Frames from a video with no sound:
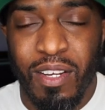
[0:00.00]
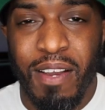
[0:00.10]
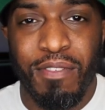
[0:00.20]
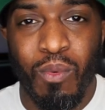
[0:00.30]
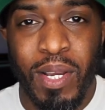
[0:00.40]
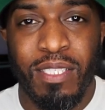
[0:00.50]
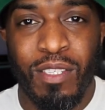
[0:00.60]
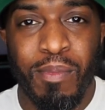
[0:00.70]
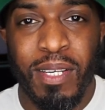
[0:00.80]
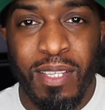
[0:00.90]
have to waste
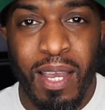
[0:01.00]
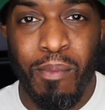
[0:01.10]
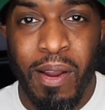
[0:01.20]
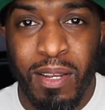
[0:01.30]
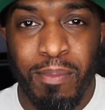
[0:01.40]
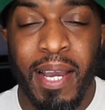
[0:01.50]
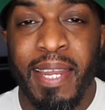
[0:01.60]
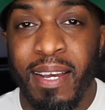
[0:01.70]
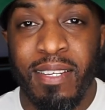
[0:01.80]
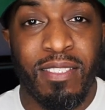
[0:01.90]
too much time worrying about
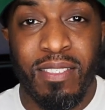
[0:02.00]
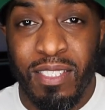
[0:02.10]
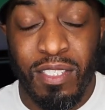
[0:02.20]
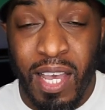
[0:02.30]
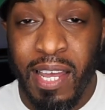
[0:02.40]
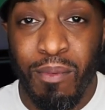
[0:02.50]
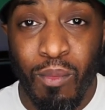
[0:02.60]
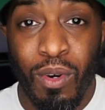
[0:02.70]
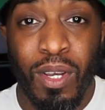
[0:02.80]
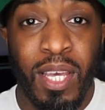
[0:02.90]
that. Just decide on
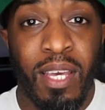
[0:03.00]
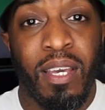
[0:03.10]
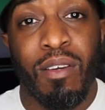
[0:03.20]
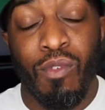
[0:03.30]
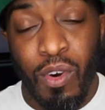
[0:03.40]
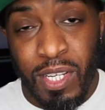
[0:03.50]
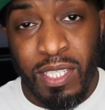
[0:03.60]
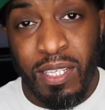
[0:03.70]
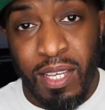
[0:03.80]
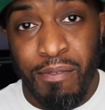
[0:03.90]
what
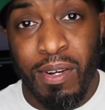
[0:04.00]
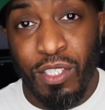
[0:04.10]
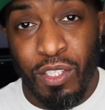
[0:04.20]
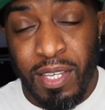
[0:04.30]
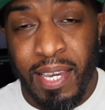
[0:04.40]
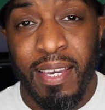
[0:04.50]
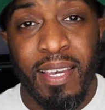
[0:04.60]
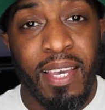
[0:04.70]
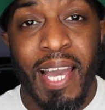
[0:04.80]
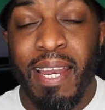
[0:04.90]
royalties that everyone should get.
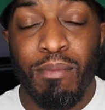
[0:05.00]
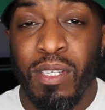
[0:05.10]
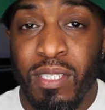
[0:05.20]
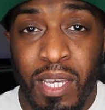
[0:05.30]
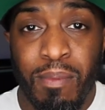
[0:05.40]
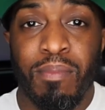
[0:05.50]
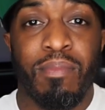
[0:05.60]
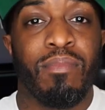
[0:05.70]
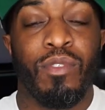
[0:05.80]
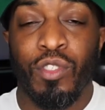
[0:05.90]
Add them to the team.
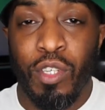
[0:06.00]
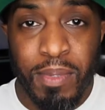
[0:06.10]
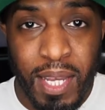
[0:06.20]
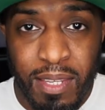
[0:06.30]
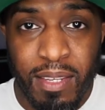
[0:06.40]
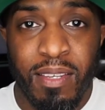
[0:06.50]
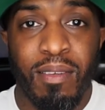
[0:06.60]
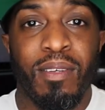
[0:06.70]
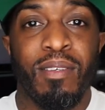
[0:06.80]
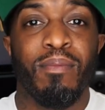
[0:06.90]
Job done.
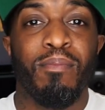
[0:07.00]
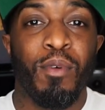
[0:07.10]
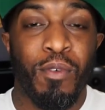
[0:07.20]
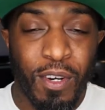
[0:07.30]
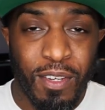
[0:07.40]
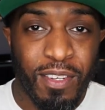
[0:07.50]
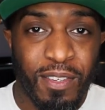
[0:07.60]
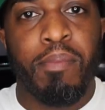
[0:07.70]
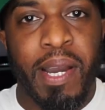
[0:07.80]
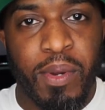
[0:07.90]
Move on.
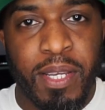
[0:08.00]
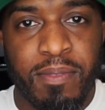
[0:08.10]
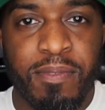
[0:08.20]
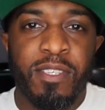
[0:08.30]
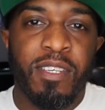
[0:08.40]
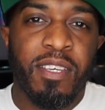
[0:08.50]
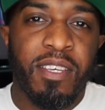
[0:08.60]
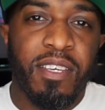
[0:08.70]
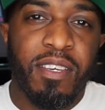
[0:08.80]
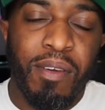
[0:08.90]
By the way, if
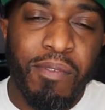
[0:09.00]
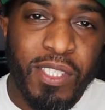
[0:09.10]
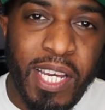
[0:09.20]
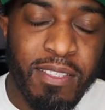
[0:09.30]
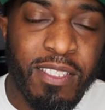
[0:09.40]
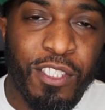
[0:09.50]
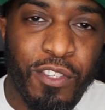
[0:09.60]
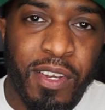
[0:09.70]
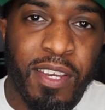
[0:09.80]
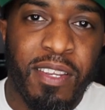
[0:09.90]
you haven't signed up to
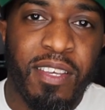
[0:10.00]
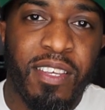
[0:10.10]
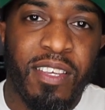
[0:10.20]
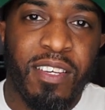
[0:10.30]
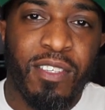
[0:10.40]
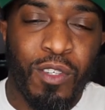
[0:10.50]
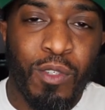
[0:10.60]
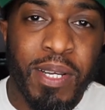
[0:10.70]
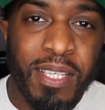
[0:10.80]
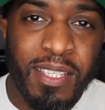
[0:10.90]
DistroKid,
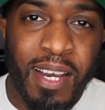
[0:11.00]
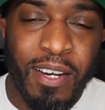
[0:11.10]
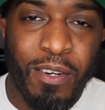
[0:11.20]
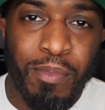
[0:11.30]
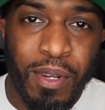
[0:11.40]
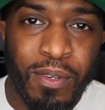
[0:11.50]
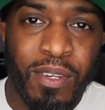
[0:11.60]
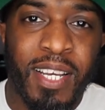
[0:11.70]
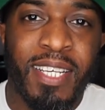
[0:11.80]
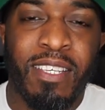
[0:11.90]
use my discount code below.
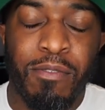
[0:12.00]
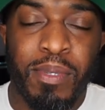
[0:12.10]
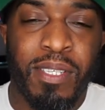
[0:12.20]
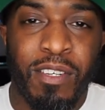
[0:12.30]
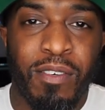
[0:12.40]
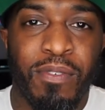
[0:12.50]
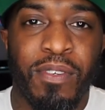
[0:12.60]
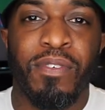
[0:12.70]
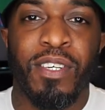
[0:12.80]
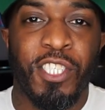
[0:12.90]
Get 7% off for
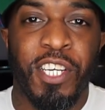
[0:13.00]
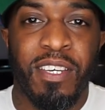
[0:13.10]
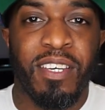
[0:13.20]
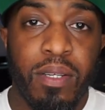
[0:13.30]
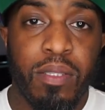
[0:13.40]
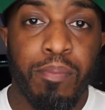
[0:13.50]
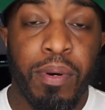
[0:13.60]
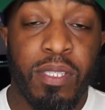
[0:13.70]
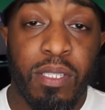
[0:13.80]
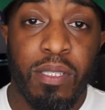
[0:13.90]
the first year.
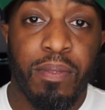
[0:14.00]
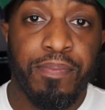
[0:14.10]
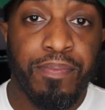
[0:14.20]
Deposits.